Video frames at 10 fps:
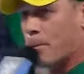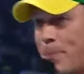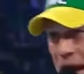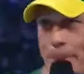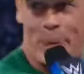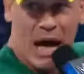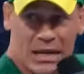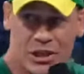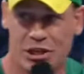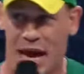Big
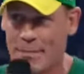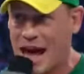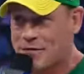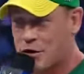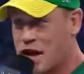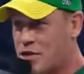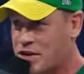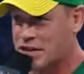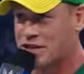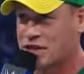Punch, named after another
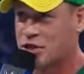DC